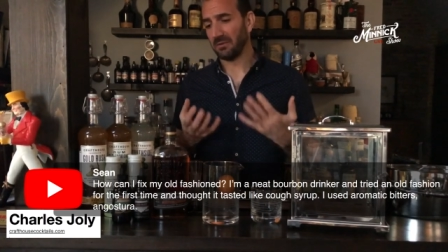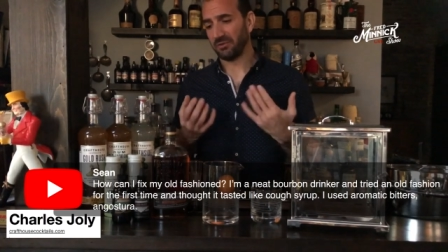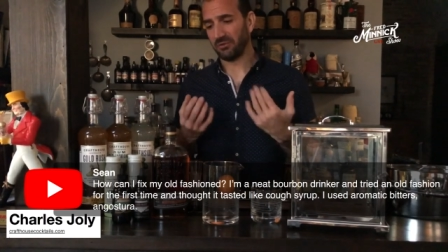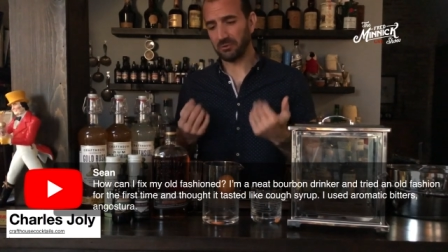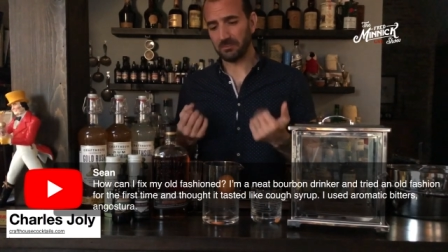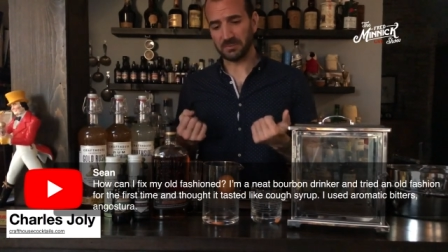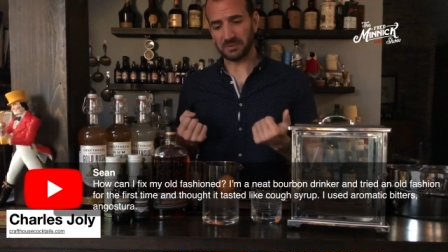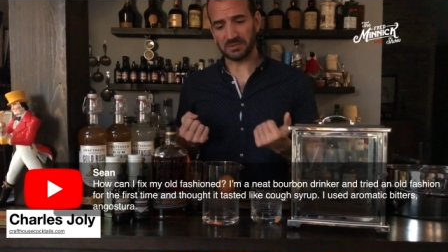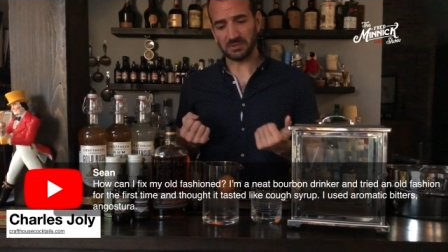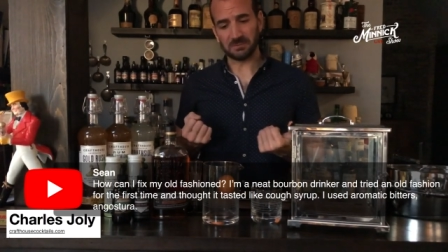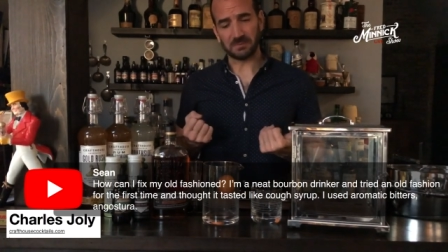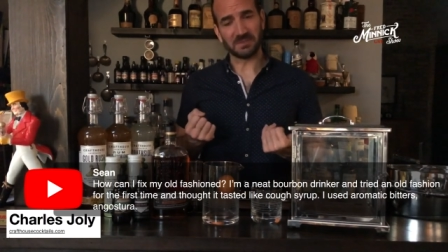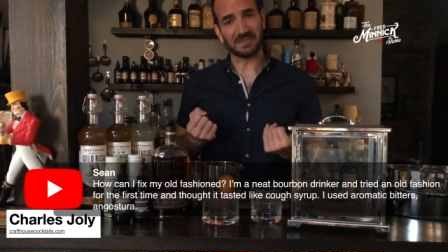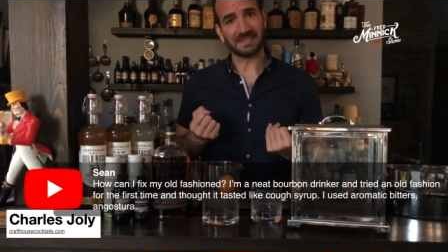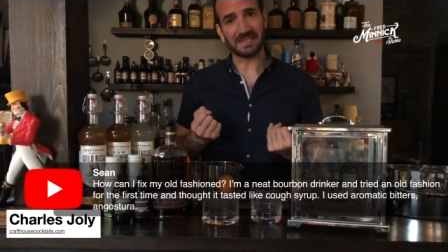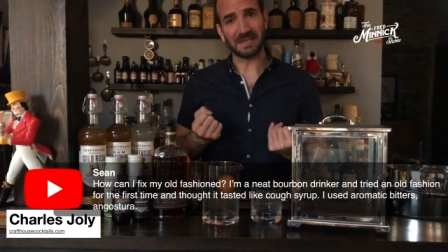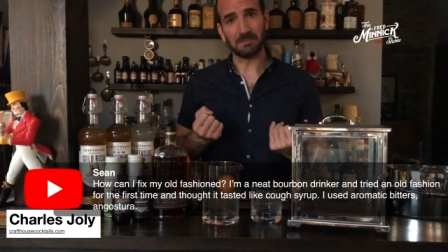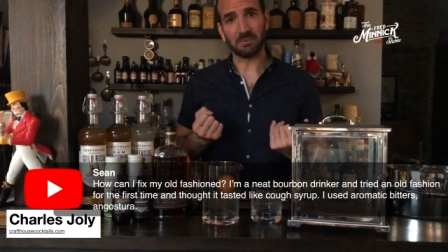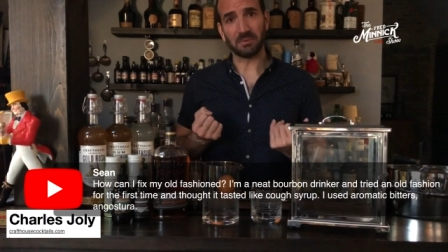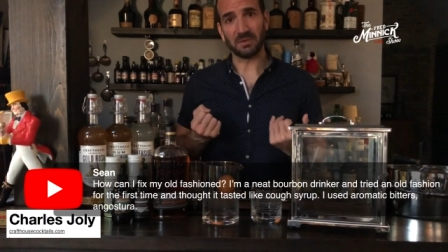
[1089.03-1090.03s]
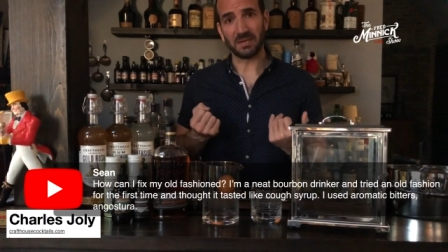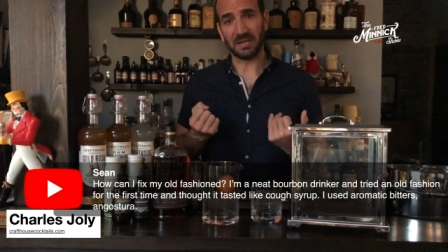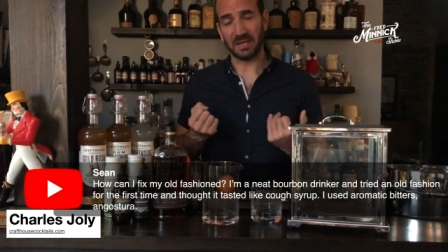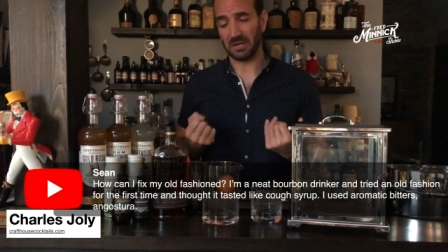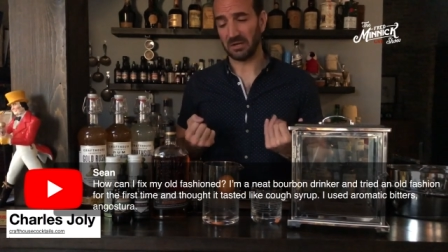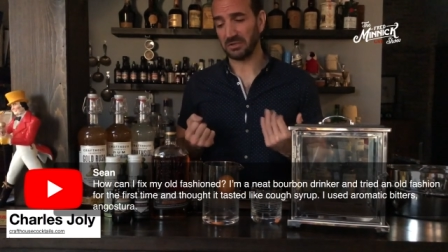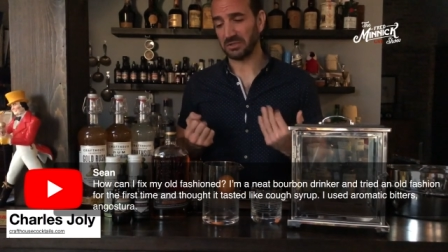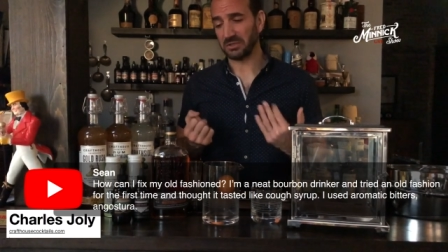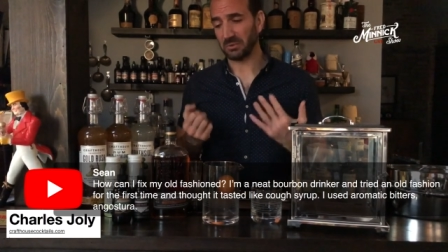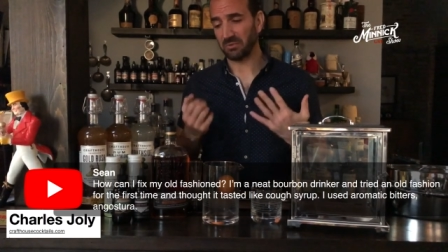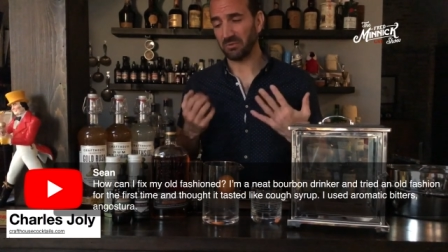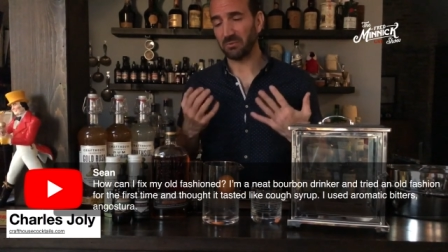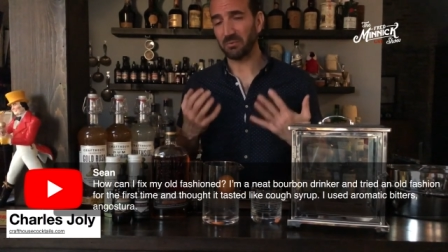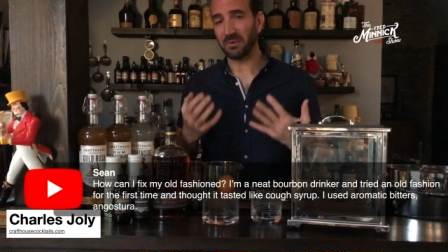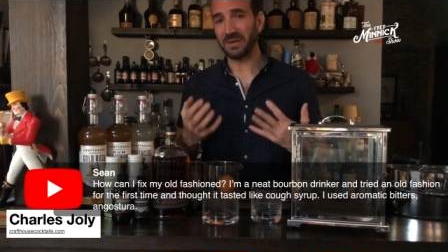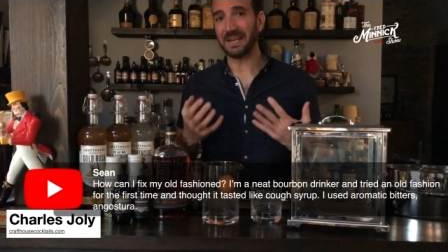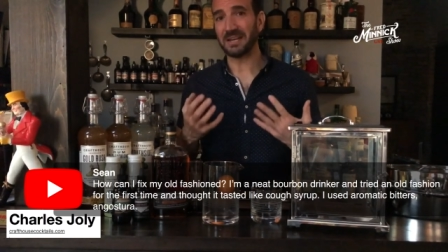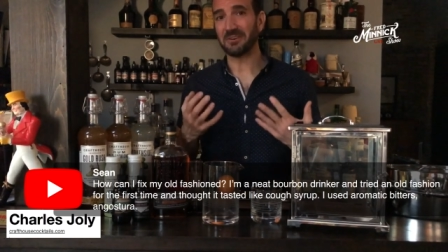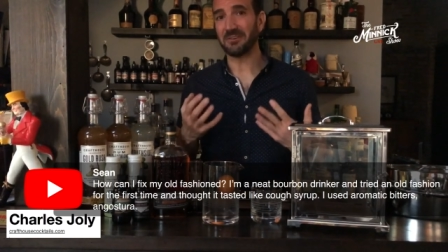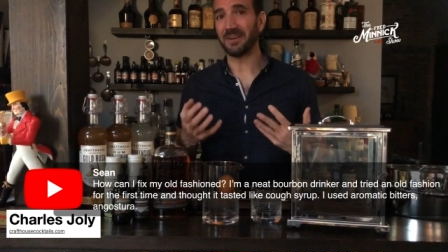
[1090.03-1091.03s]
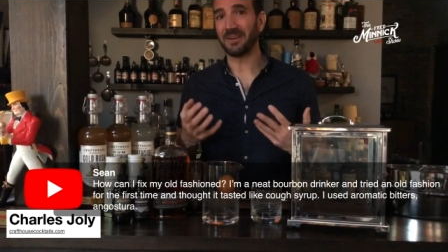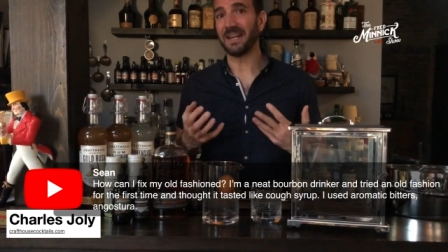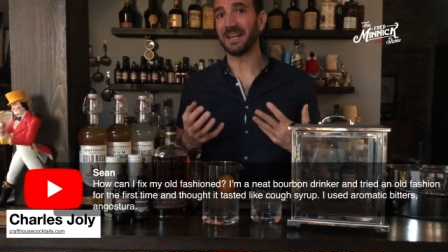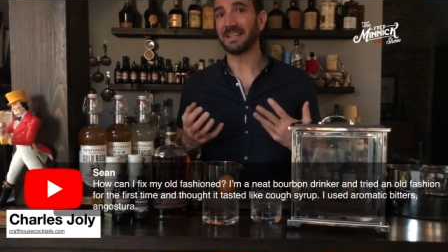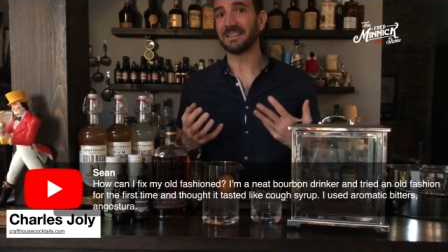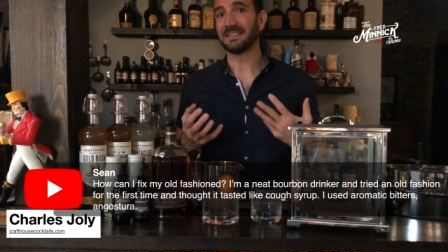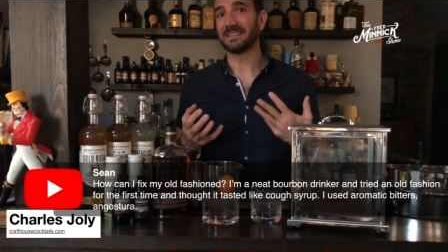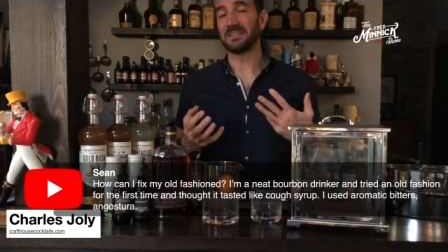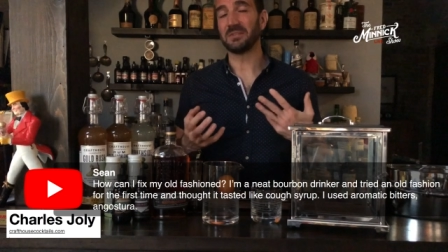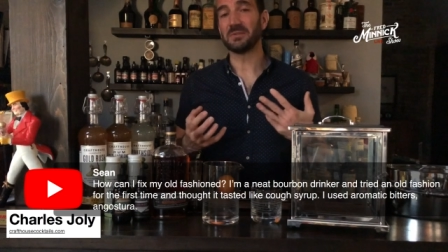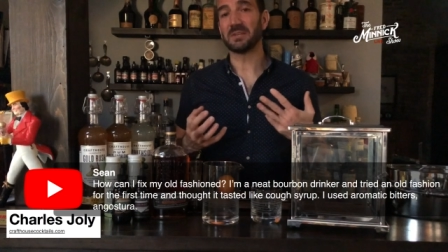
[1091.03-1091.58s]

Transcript: Super, super simple here. So 3 ingredients.